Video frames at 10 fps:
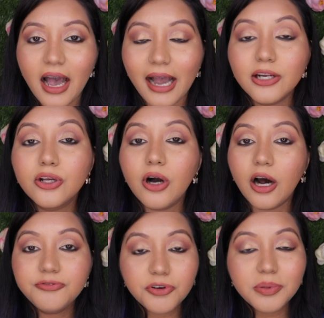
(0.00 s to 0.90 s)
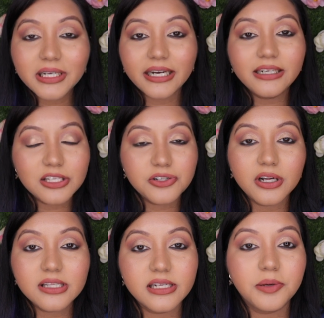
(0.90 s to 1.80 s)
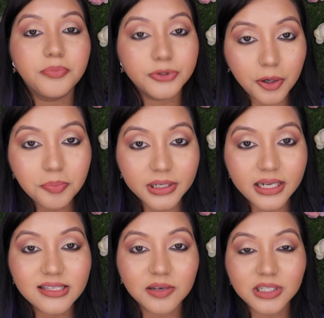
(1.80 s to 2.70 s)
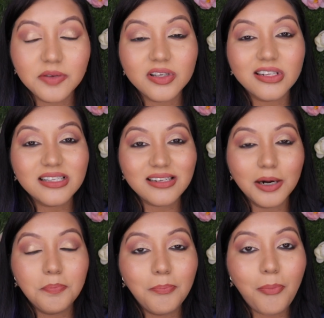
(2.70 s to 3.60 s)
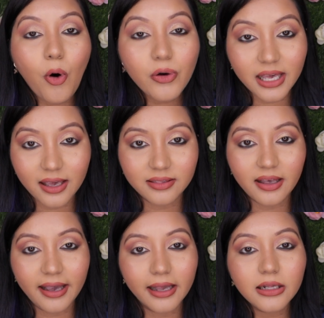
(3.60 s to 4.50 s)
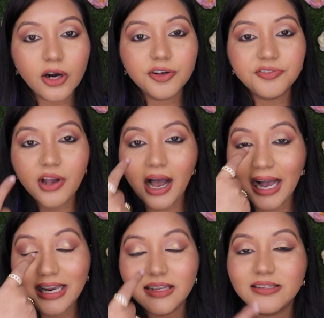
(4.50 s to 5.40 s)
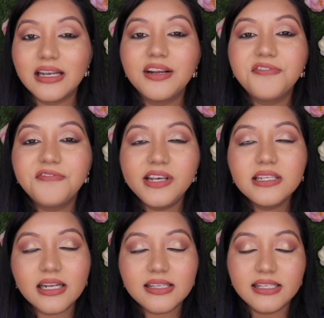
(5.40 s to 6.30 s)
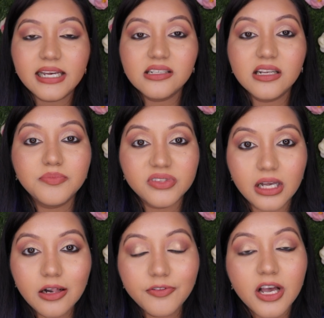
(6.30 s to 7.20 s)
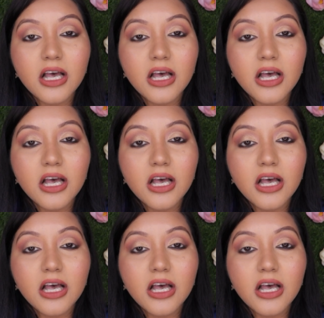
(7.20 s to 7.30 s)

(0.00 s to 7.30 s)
and God forbid it does not stick properly, sometimes it'll start poking the hell out of your eyelids and it feels like Satan himself